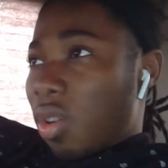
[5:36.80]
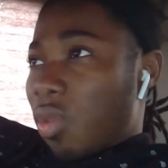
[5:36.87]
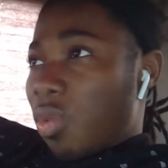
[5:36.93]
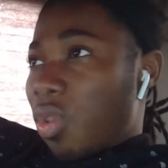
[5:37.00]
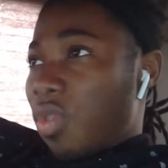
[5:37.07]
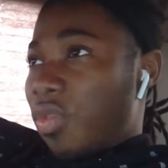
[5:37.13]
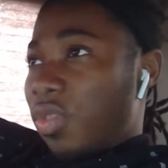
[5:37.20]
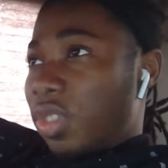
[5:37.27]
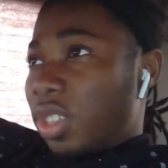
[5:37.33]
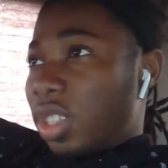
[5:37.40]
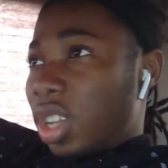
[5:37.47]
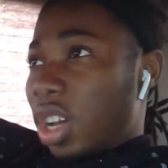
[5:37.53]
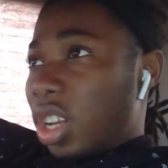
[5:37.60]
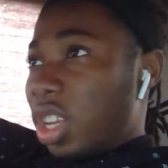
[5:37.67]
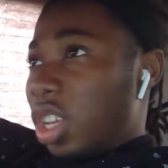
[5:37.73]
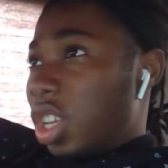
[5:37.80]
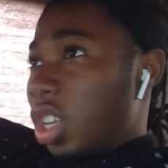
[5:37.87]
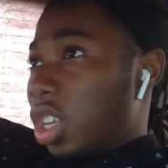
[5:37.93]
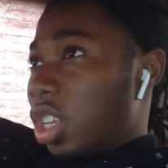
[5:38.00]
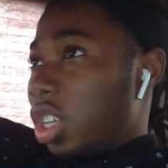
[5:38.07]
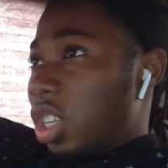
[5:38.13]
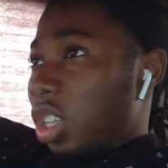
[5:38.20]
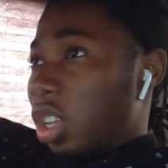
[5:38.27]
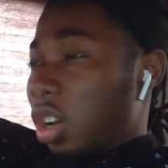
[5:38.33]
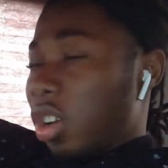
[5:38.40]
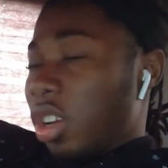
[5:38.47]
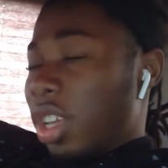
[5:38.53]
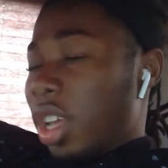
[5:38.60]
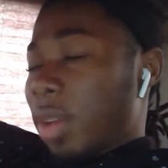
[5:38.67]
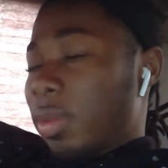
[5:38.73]
with studying and
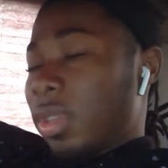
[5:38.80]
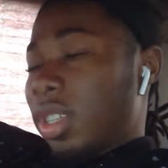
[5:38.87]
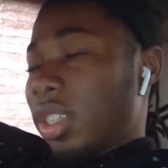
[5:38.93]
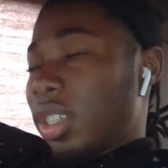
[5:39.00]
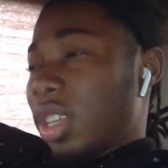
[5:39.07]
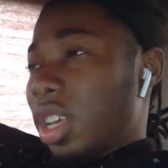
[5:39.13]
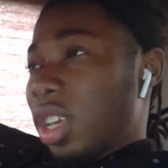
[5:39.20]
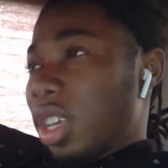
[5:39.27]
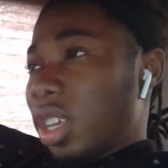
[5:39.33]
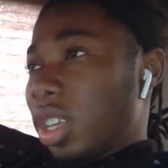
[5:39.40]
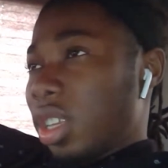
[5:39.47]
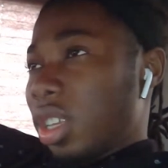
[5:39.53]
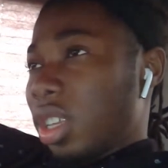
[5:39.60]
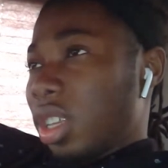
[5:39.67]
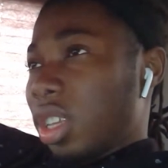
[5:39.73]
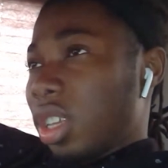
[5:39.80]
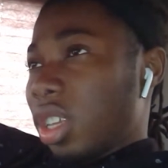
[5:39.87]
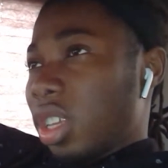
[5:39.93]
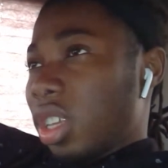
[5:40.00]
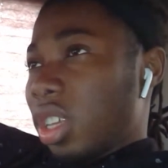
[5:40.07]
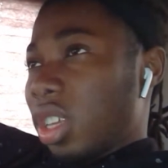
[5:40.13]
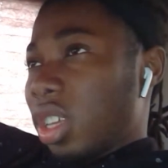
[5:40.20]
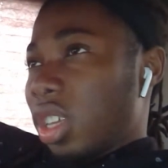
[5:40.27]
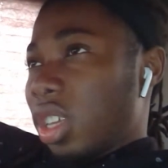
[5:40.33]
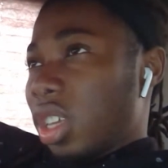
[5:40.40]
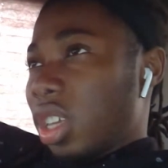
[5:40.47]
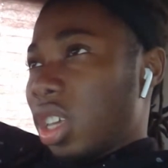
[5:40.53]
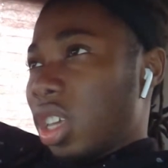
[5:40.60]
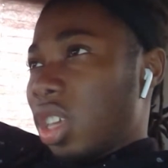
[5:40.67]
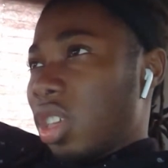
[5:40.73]
learning. I'm just saying
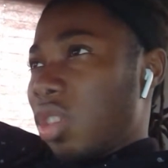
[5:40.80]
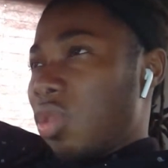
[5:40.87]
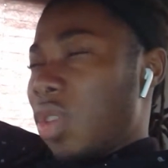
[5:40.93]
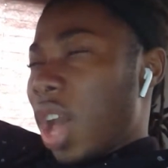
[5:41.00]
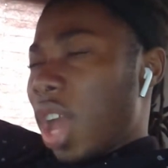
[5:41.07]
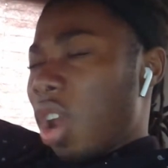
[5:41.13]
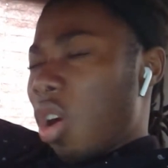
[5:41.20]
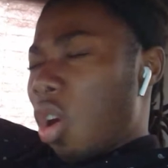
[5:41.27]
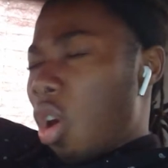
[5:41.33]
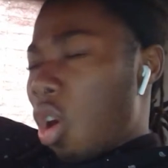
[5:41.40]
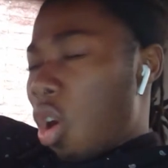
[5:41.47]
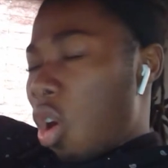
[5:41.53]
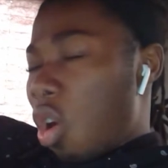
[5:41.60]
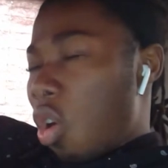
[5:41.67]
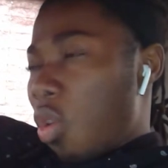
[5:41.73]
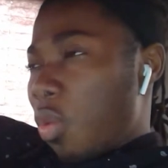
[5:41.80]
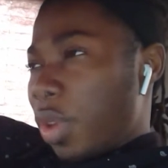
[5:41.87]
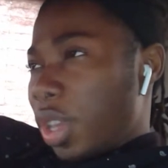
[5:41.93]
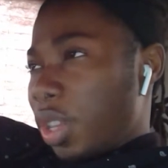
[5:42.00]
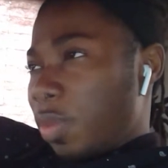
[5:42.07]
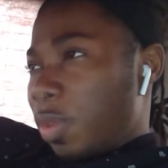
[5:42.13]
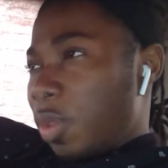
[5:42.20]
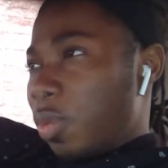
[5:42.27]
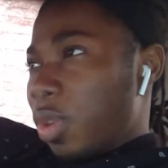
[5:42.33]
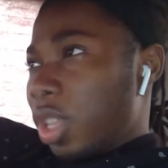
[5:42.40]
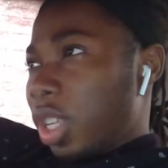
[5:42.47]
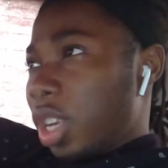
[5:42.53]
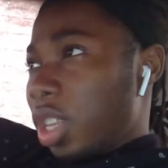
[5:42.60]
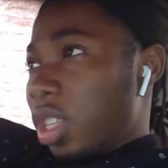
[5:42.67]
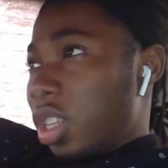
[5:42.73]
you got to always be
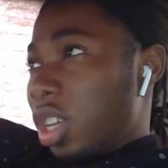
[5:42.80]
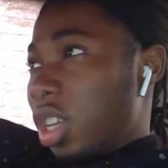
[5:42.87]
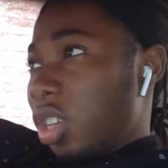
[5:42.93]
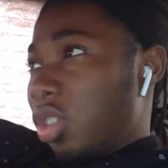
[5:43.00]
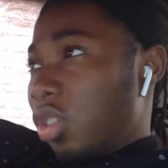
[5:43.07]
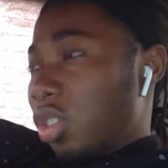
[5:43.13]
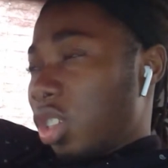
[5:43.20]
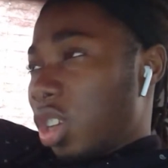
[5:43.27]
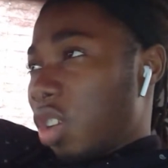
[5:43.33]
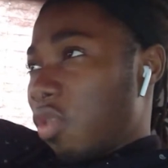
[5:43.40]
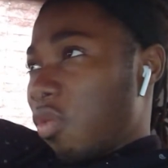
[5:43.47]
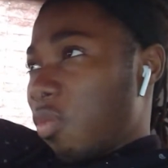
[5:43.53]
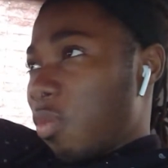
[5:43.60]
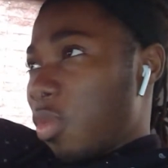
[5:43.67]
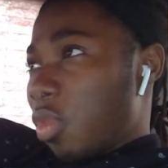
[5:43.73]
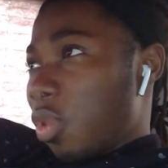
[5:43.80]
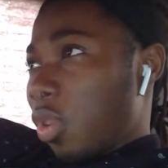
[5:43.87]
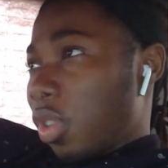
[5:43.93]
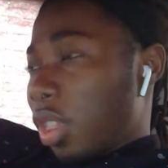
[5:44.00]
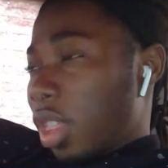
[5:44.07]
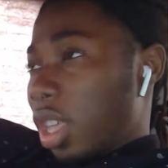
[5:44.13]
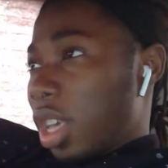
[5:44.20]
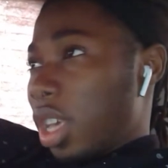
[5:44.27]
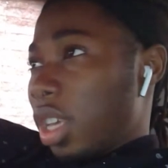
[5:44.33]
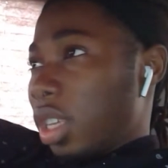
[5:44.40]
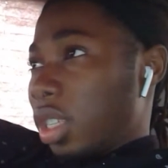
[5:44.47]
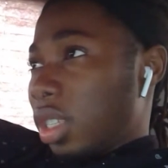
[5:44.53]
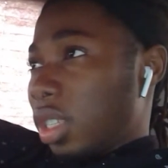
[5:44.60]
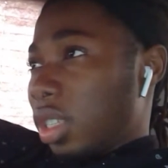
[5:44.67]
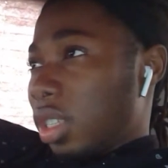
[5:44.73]
willing to teach yourself more
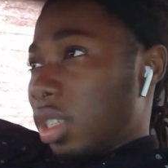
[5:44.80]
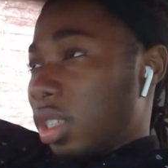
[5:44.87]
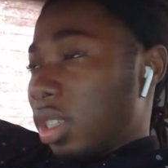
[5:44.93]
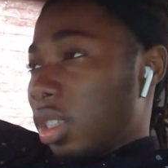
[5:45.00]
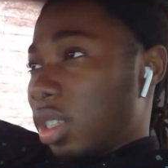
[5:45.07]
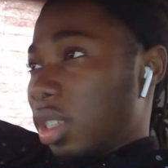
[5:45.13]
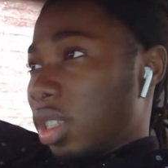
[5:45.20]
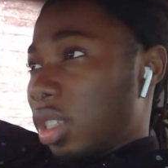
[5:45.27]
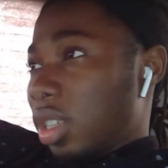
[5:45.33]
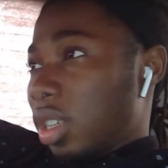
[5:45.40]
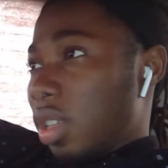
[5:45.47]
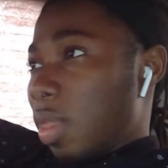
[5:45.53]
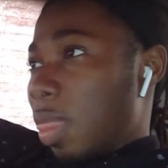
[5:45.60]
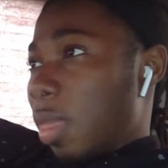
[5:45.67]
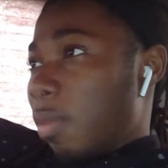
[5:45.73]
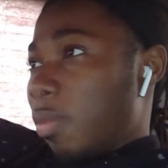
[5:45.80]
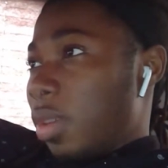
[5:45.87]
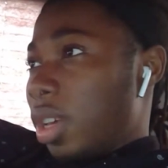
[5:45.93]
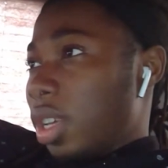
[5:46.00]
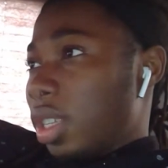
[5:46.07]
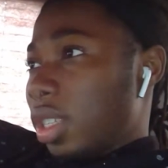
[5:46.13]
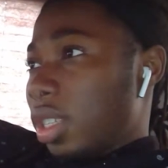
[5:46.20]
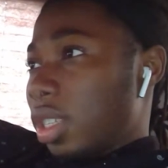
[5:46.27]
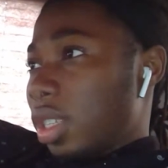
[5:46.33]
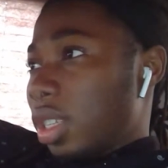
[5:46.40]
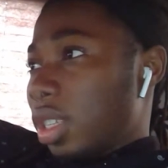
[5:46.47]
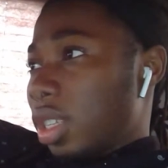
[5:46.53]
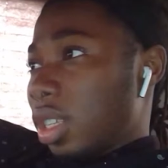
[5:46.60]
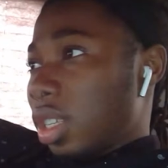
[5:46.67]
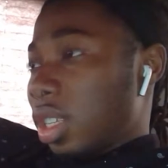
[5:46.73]
things because
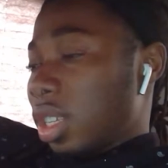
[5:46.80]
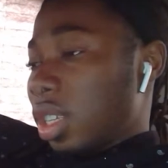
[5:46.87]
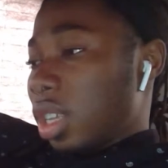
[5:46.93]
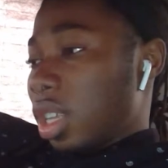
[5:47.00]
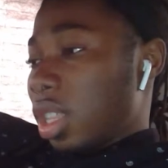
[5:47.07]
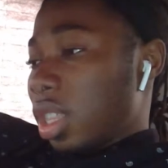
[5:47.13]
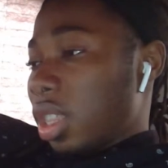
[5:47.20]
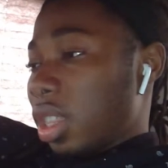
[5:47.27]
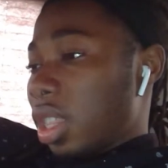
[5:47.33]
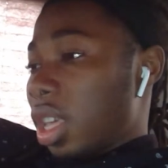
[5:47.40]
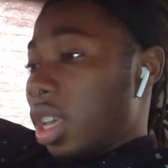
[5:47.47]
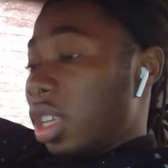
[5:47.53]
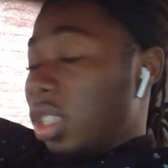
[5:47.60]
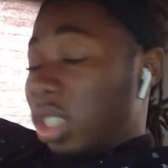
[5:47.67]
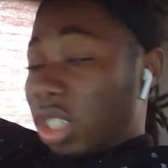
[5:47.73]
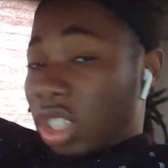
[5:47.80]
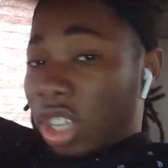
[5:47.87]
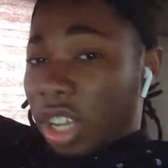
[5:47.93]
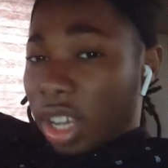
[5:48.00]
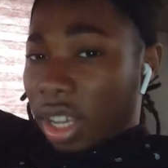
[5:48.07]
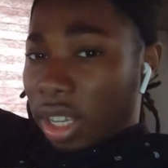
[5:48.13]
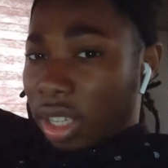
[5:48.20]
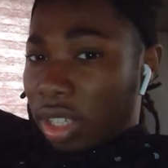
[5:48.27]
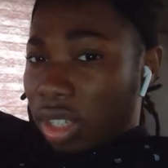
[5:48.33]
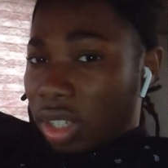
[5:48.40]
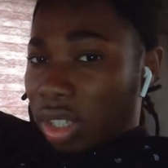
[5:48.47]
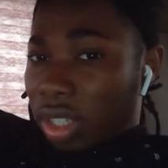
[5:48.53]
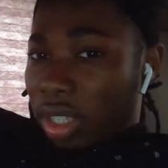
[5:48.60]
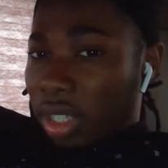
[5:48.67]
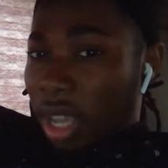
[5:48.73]
things change.
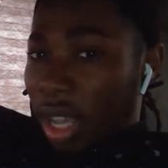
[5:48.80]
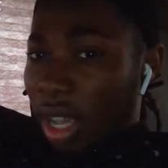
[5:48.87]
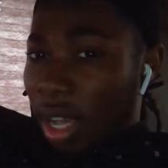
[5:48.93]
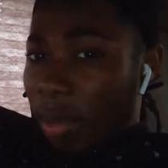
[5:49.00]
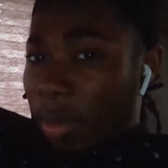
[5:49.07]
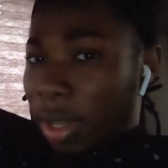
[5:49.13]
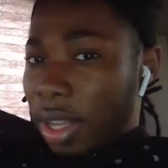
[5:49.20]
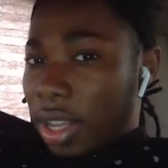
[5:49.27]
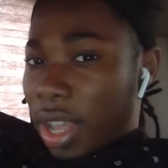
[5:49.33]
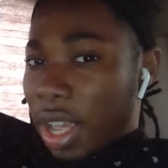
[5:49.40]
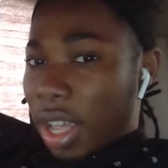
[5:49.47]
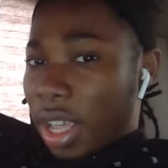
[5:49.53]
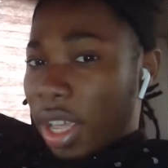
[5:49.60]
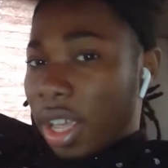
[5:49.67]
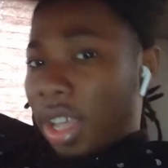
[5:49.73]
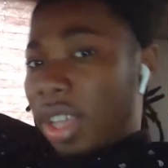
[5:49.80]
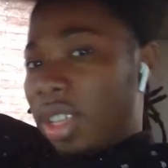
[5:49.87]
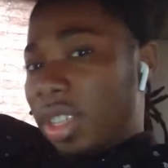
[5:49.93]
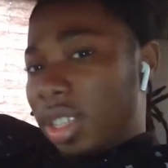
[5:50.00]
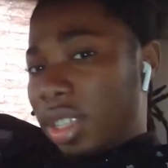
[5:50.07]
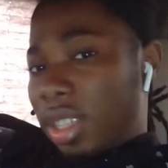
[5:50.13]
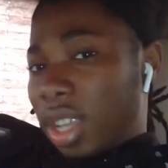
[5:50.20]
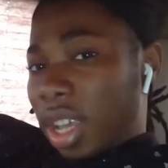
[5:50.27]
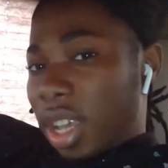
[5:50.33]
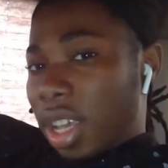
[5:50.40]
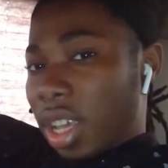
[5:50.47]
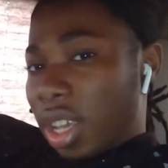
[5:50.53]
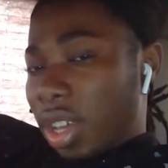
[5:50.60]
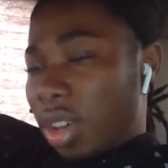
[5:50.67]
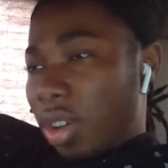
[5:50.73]
Stay up to date.
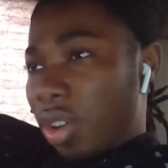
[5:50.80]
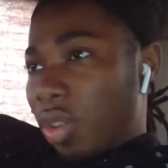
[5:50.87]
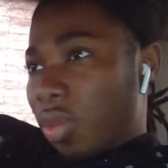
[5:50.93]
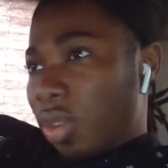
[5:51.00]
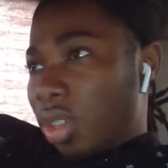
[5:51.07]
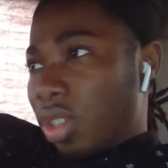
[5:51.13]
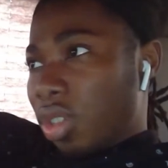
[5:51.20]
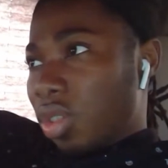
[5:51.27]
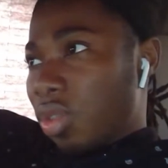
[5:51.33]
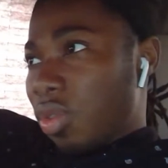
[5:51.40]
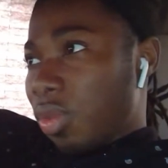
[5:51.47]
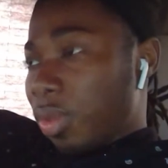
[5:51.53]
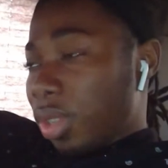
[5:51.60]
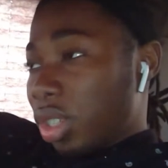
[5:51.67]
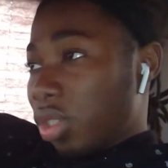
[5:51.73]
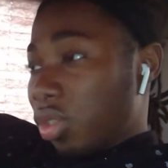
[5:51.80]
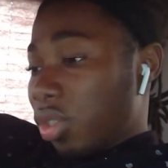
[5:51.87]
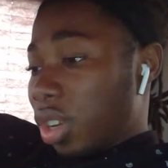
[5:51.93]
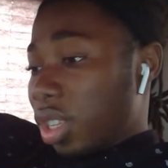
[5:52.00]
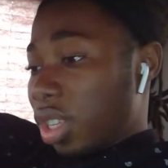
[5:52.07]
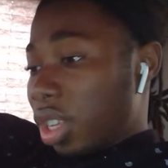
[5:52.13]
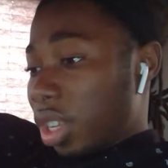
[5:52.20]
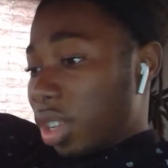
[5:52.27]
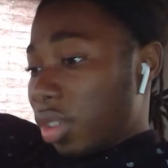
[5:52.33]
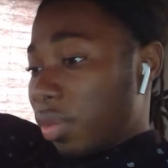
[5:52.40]
Stay what's new and what's trending.